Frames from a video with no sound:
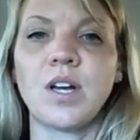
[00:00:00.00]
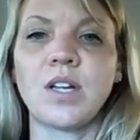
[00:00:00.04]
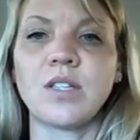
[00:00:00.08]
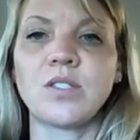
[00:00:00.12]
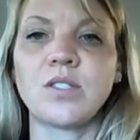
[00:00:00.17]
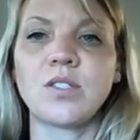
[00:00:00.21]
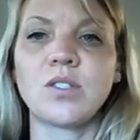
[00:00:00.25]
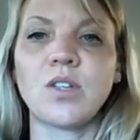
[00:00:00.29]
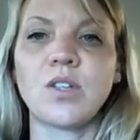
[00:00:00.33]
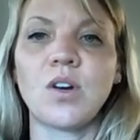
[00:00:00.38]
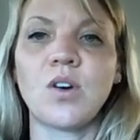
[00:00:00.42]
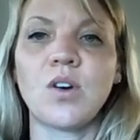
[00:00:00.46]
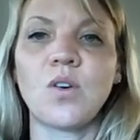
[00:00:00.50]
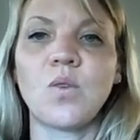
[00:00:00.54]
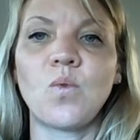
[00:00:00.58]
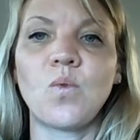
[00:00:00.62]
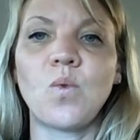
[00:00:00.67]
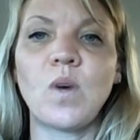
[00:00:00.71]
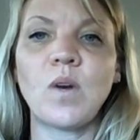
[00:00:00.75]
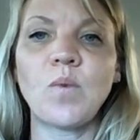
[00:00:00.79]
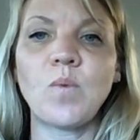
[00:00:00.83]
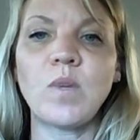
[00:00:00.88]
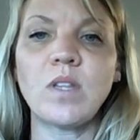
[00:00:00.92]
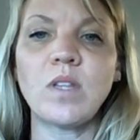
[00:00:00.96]
So
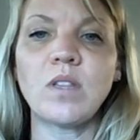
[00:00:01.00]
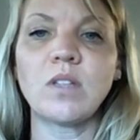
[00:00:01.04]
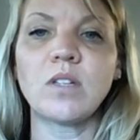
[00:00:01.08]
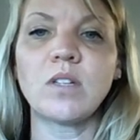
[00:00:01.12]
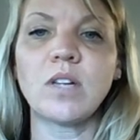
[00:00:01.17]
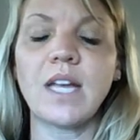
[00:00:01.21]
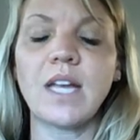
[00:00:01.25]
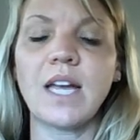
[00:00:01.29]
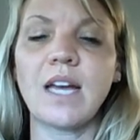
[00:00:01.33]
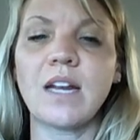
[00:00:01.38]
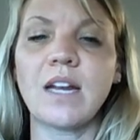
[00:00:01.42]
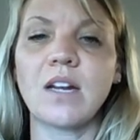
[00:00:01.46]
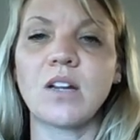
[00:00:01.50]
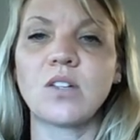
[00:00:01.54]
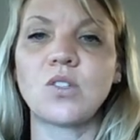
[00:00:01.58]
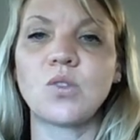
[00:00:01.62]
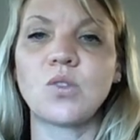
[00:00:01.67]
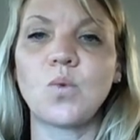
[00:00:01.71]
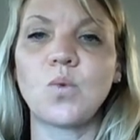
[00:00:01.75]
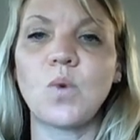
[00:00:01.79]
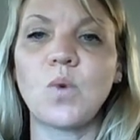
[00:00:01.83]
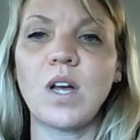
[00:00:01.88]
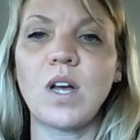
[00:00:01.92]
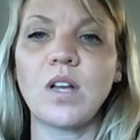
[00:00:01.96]
when we look at a
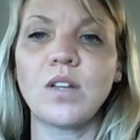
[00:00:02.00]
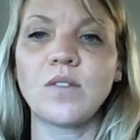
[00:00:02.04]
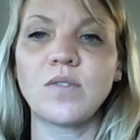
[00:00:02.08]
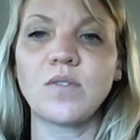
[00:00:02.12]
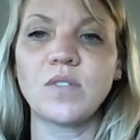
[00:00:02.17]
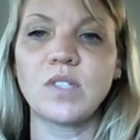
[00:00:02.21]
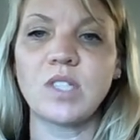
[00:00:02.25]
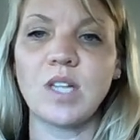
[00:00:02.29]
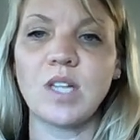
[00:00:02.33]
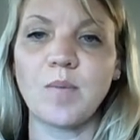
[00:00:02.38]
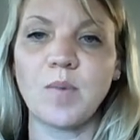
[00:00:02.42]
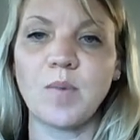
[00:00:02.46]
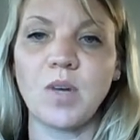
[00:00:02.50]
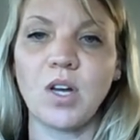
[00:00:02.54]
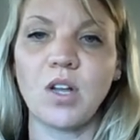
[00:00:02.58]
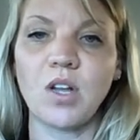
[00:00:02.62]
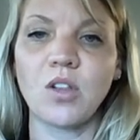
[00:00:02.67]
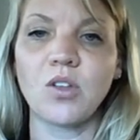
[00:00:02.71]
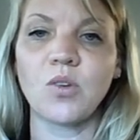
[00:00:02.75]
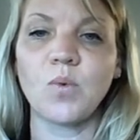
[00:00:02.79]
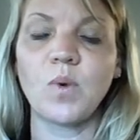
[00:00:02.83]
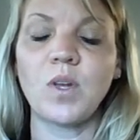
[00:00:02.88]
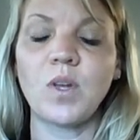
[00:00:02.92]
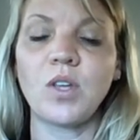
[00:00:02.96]
12-step
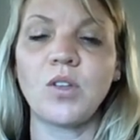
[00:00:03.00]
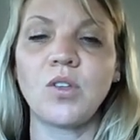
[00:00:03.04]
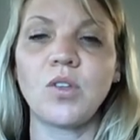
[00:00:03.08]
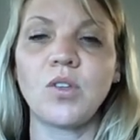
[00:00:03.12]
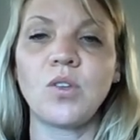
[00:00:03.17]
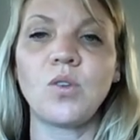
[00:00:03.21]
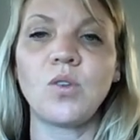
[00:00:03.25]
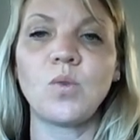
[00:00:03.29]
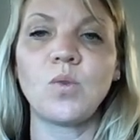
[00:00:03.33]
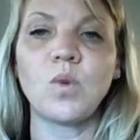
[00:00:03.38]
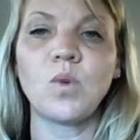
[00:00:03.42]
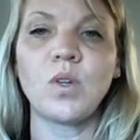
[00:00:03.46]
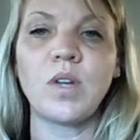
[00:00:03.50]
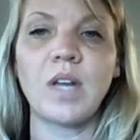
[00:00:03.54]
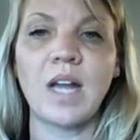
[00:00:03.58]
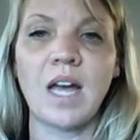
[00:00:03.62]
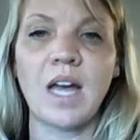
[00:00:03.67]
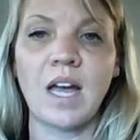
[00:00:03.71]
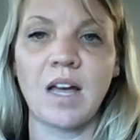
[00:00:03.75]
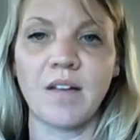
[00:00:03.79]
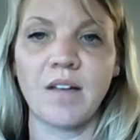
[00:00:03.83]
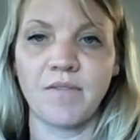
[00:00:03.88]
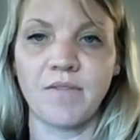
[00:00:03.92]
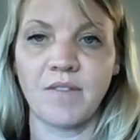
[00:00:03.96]
color wheel, you will
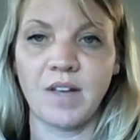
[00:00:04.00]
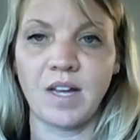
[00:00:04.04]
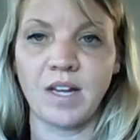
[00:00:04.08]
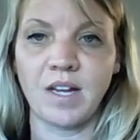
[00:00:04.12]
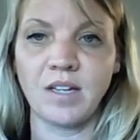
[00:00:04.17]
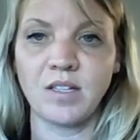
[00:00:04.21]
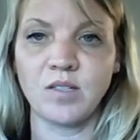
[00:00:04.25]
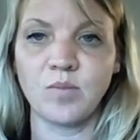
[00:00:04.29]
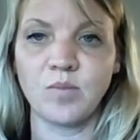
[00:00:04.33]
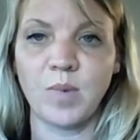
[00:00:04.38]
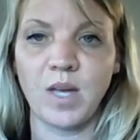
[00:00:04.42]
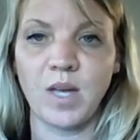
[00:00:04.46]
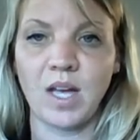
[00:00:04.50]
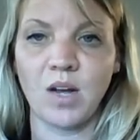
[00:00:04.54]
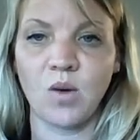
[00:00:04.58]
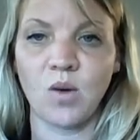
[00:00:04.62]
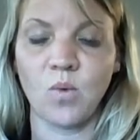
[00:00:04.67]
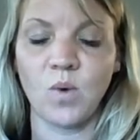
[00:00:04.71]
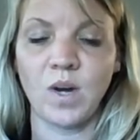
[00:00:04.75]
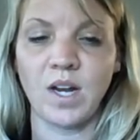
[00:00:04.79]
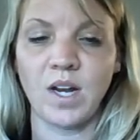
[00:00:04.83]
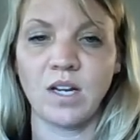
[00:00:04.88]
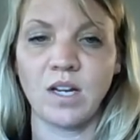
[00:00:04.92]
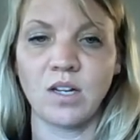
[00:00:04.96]
not find black,
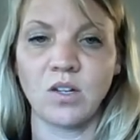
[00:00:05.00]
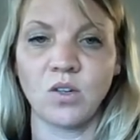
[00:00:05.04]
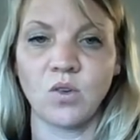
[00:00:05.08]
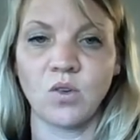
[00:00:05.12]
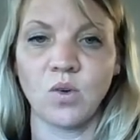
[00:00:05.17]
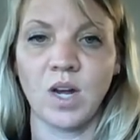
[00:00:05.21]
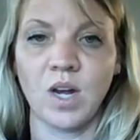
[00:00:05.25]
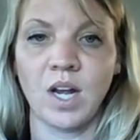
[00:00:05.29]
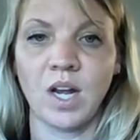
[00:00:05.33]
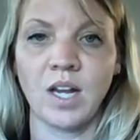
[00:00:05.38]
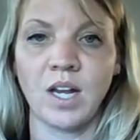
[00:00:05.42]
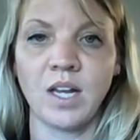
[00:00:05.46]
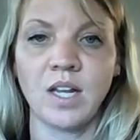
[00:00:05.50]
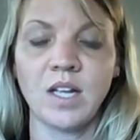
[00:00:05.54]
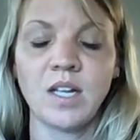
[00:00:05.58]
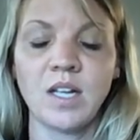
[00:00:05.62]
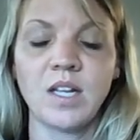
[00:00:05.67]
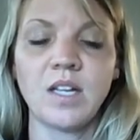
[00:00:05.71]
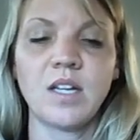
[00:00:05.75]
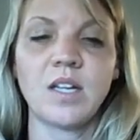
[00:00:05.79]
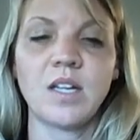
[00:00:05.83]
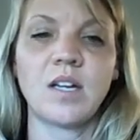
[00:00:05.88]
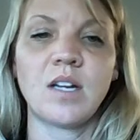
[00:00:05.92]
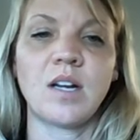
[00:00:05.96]
white, and gray,
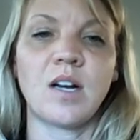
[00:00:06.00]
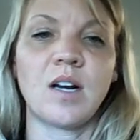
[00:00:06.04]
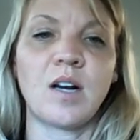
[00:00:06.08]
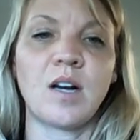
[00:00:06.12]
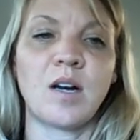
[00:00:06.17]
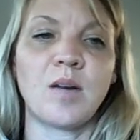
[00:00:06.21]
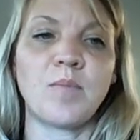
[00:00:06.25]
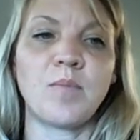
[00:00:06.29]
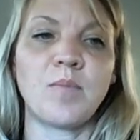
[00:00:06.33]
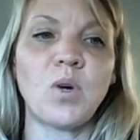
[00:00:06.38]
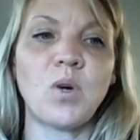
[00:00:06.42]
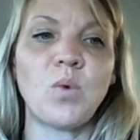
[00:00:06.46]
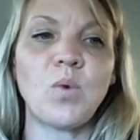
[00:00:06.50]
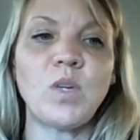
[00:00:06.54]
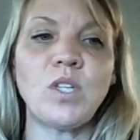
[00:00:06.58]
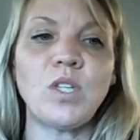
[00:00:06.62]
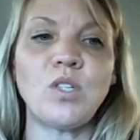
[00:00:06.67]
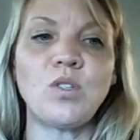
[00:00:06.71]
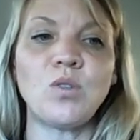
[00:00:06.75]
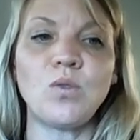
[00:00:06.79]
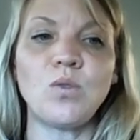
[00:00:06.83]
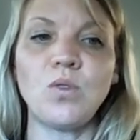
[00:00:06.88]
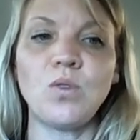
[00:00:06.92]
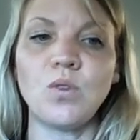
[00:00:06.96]
but we
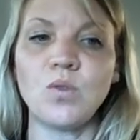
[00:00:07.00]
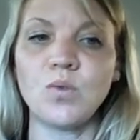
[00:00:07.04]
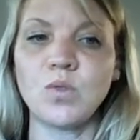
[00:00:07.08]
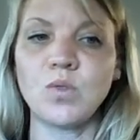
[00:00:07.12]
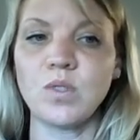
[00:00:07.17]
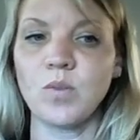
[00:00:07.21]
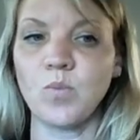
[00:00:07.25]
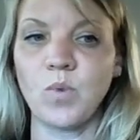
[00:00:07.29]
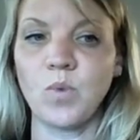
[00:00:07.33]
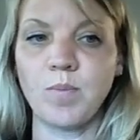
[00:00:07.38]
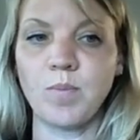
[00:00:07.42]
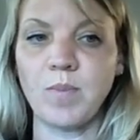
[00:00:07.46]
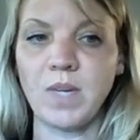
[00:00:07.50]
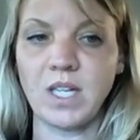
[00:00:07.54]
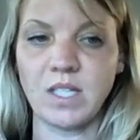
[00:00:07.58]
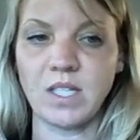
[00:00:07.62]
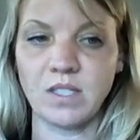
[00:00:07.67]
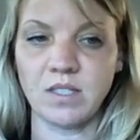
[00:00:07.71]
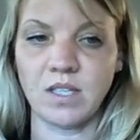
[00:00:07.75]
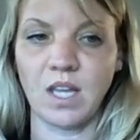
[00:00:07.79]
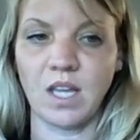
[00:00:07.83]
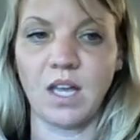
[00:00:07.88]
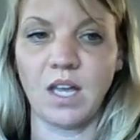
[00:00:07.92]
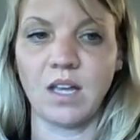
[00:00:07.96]
do use them when
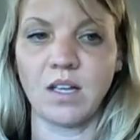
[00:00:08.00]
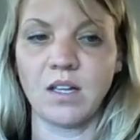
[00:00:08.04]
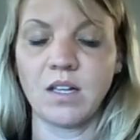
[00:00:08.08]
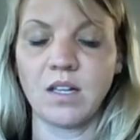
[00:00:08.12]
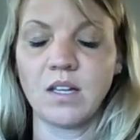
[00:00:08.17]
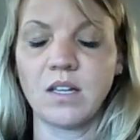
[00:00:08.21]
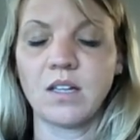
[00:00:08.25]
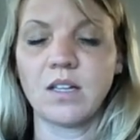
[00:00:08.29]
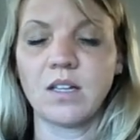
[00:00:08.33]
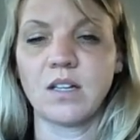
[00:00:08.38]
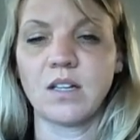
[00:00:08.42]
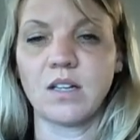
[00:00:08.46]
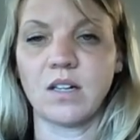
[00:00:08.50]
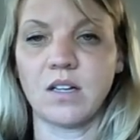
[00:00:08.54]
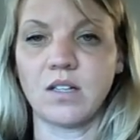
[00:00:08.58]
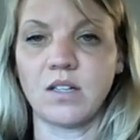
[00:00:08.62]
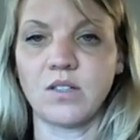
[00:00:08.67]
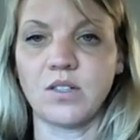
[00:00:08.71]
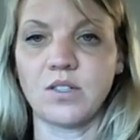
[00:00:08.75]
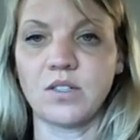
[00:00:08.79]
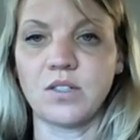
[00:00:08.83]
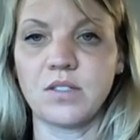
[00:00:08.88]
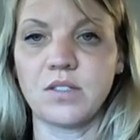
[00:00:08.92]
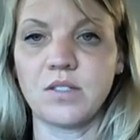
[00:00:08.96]
mixing
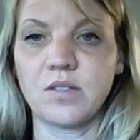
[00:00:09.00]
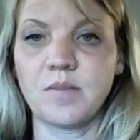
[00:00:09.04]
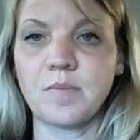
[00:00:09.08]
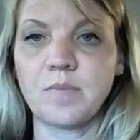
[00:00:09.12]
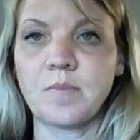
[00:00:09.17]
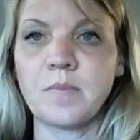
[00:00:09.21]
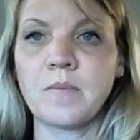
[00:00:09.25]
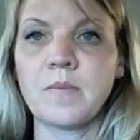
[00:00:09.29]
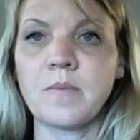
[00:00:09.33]
colors.